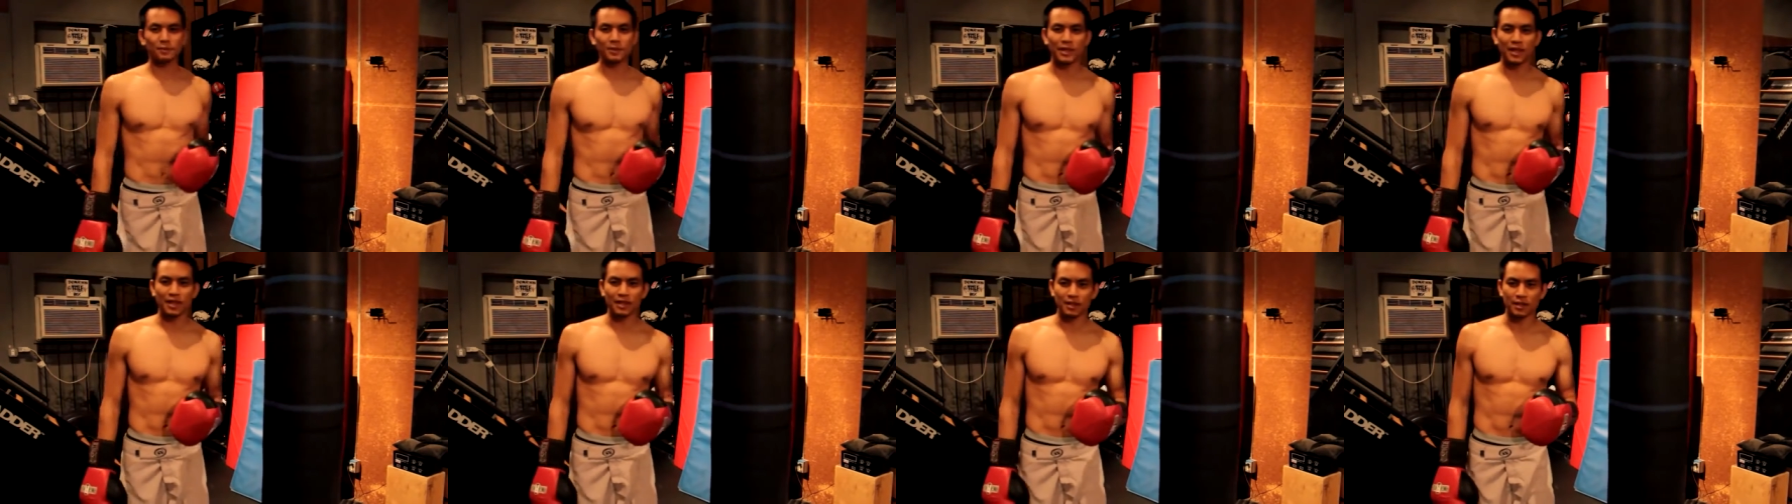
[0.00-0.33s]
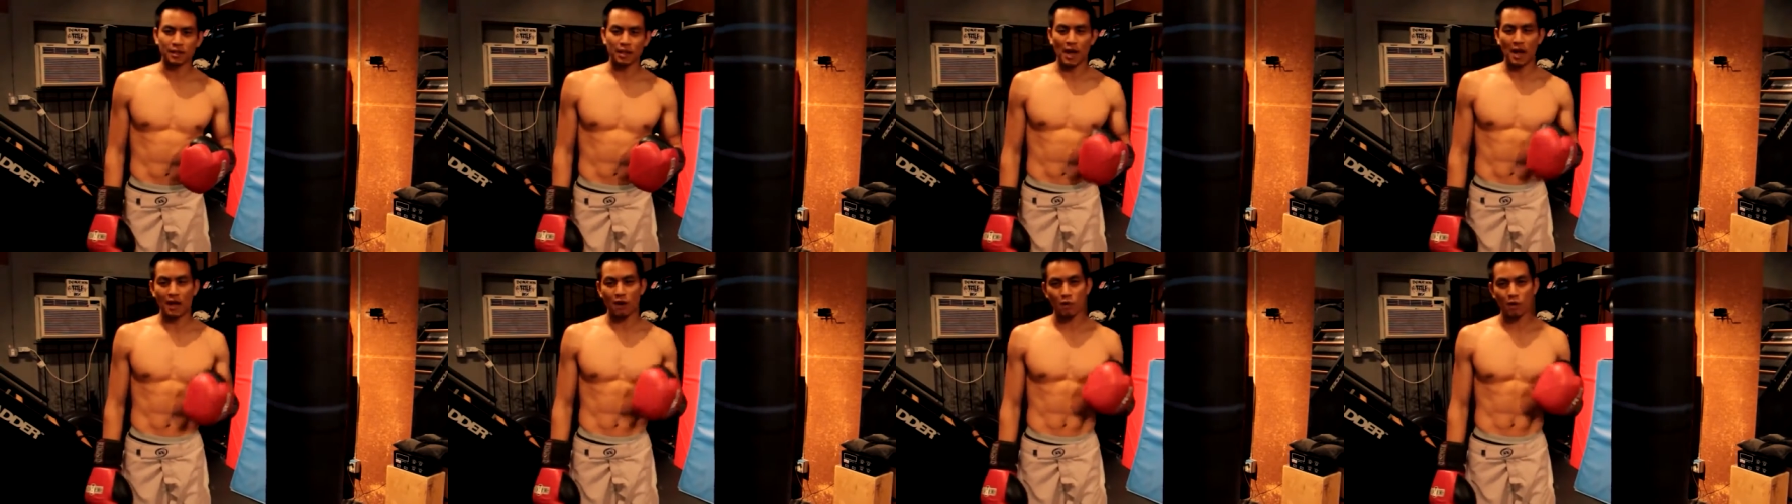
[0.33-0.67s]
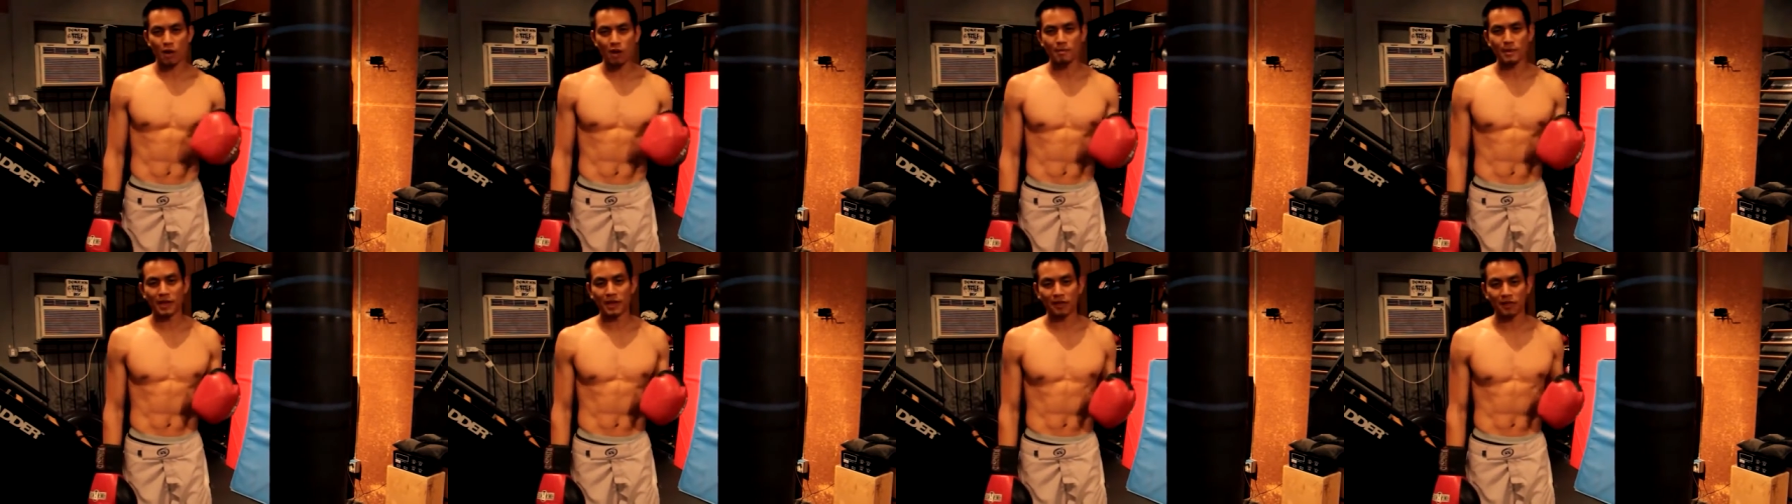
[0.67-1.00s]
because I don't
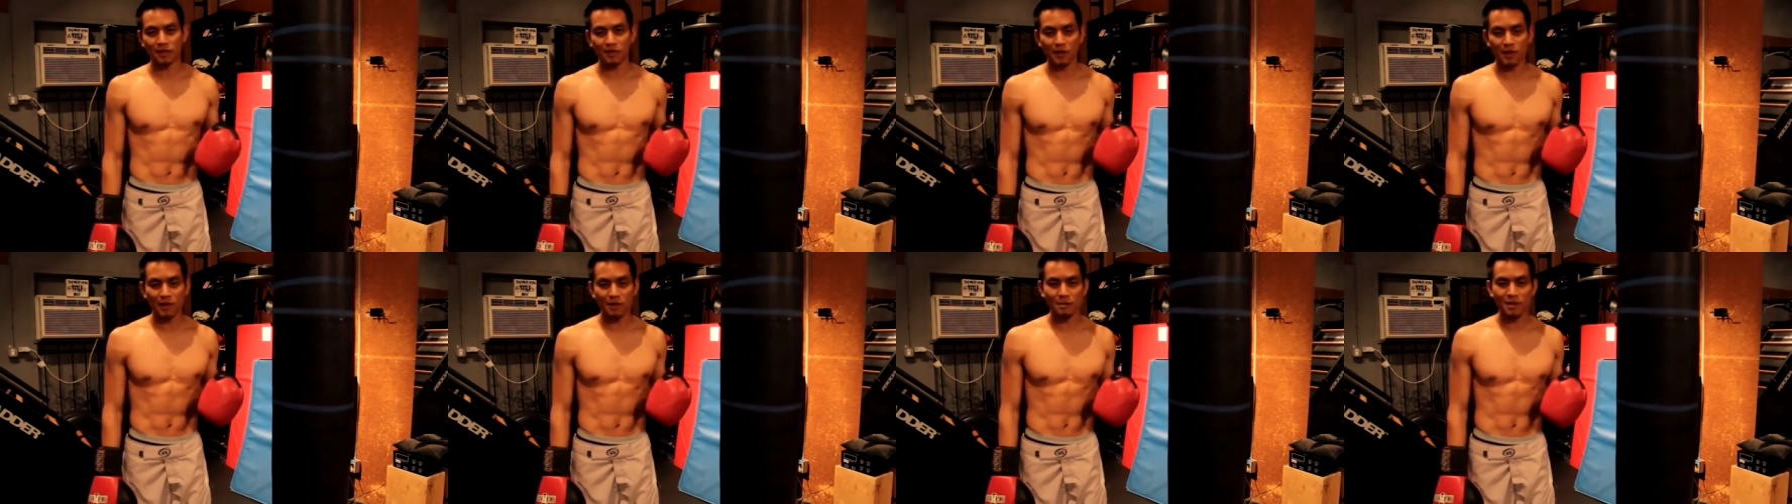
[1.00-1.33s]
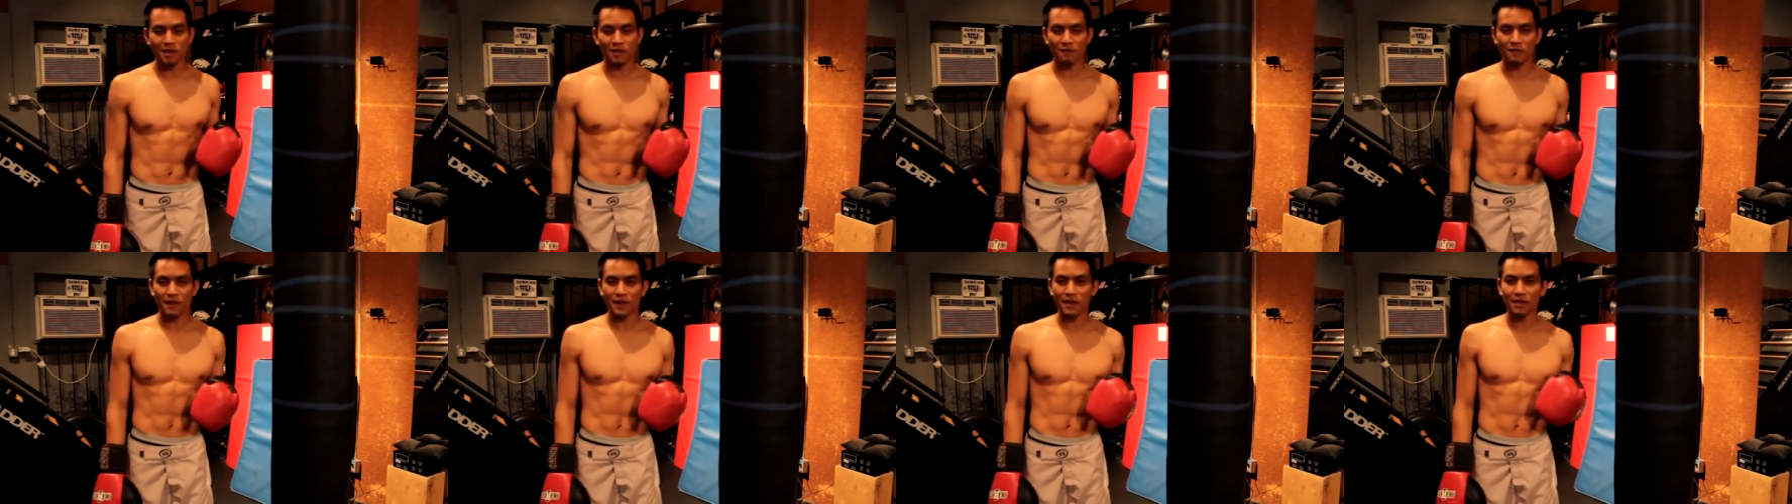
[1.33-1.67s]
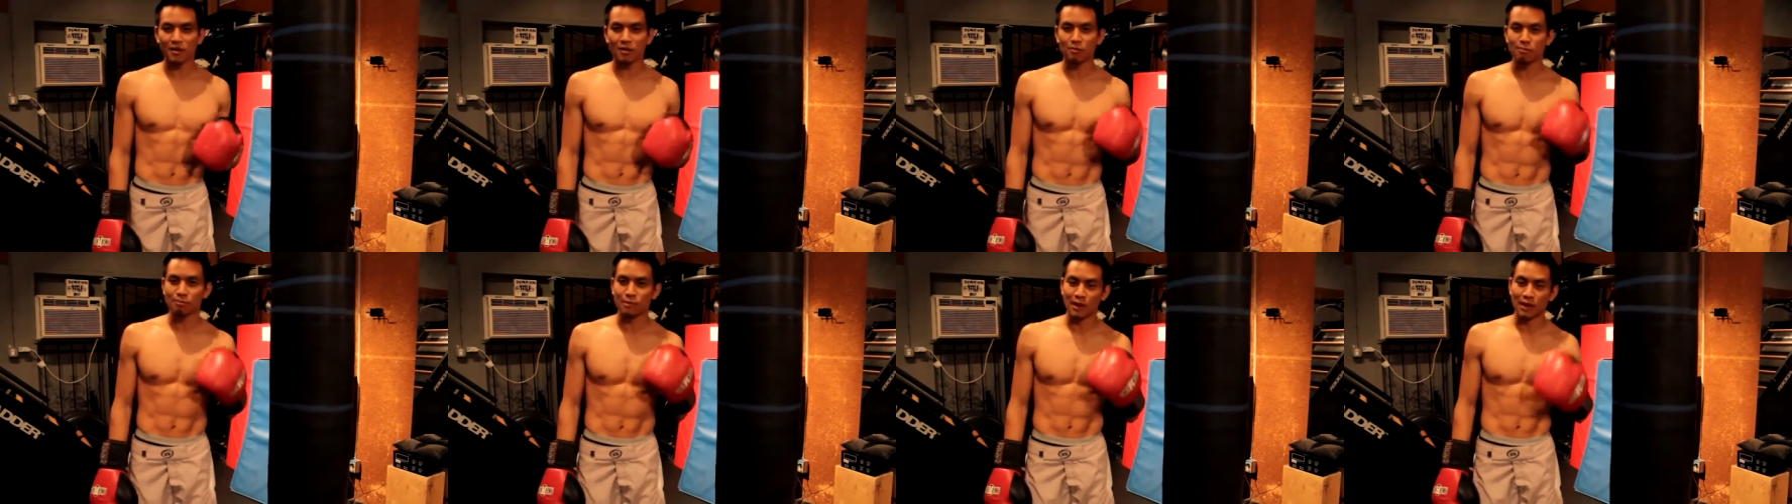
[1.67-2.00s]
want to make a 30-minute
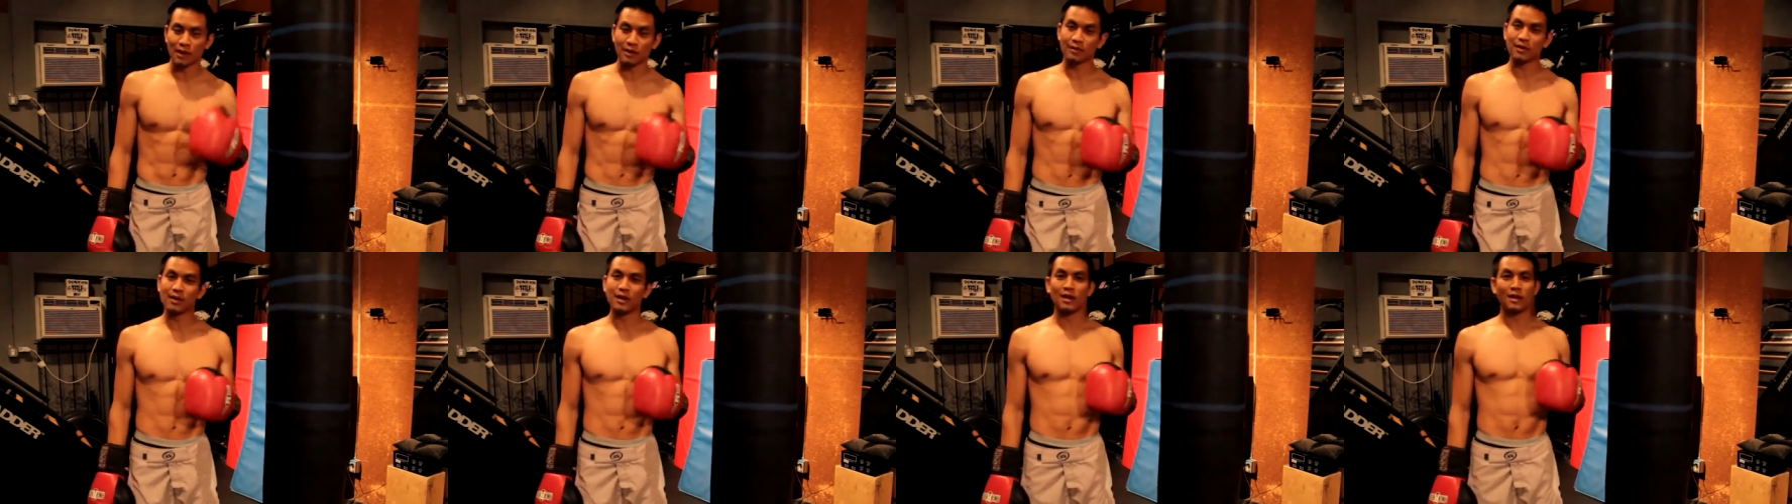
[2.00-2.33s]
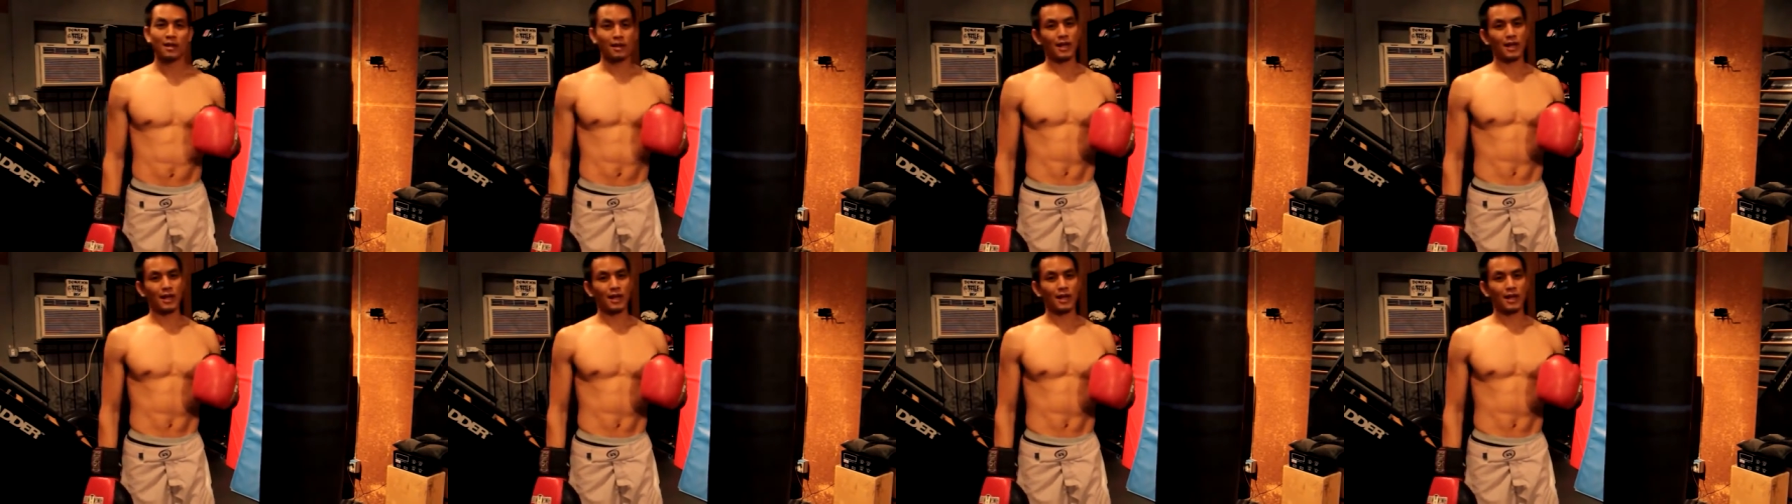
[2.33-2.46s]
video, but